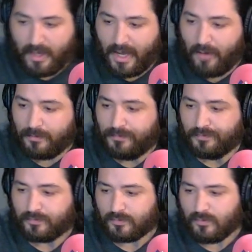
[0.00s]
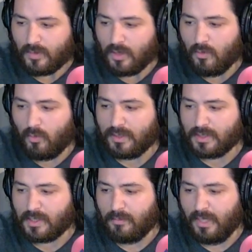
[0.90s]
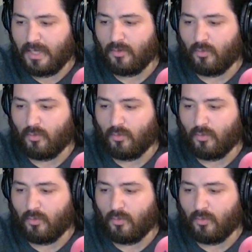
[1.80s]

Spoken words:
Now, what does it mean